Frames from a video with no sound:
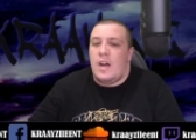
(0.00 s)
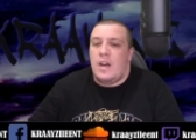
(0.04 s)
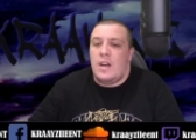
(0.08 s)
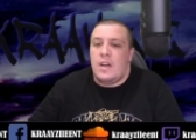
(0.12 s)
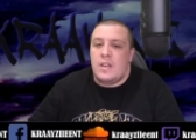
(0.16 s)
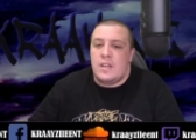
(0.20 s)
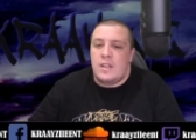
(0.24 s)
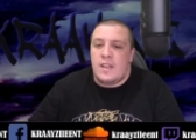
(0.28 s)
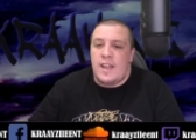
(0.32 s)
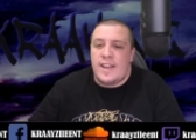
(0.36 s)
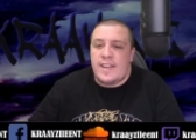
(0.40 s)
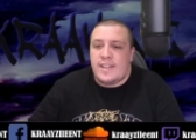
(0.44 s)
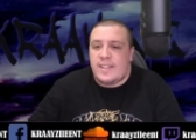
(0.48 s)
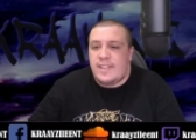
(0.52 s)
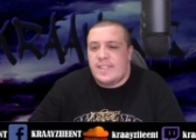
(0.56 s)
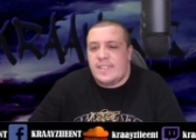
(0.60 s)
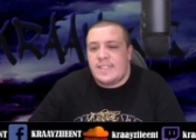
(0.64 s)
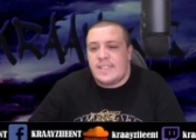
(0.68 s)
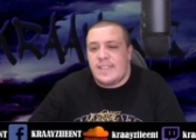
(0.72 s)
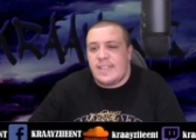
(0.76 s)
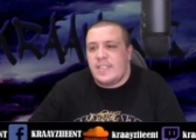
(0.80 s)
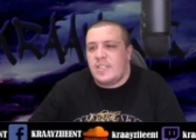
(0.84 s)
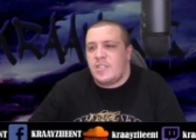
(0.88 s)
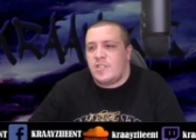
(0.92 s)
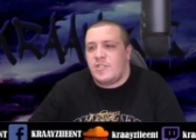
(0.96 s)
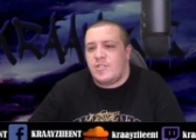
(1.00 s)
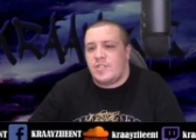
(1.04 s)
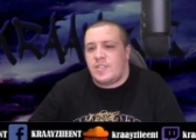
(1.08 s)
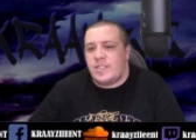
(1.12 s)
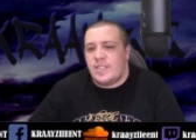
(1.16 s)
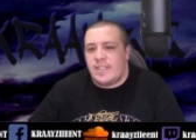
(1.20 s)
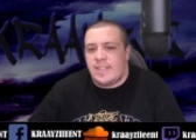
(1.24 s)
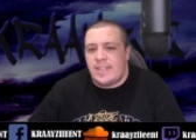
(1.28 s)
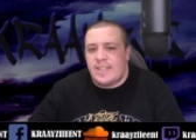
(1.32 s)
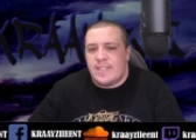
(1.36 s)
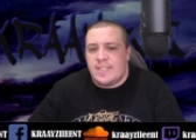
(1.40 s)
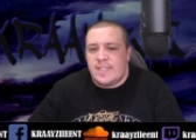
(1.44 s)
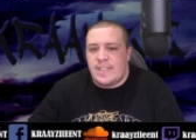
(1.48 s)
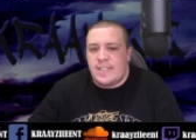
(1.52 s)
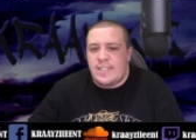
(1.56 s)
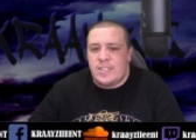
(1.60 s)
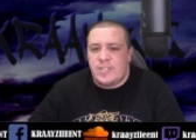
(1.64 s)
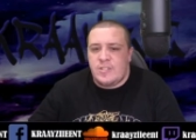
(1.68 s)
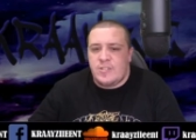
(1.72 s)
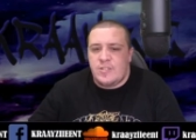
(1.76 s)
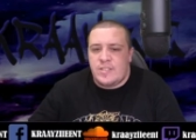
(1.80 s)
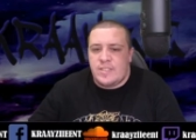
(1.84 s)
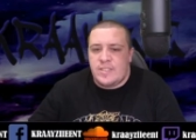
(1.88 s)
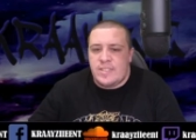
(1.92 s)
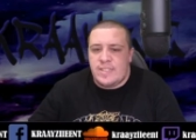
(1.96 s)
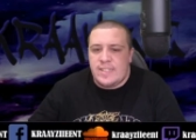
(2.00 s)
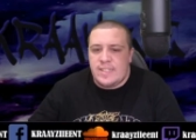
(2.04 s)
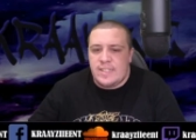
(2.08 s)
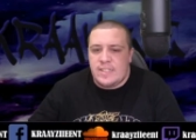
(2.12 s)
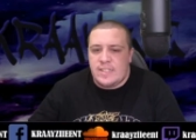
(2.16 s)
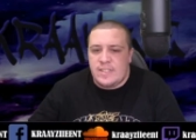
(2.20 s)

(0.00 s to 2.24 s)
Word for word: like, it's interesting. It's interesting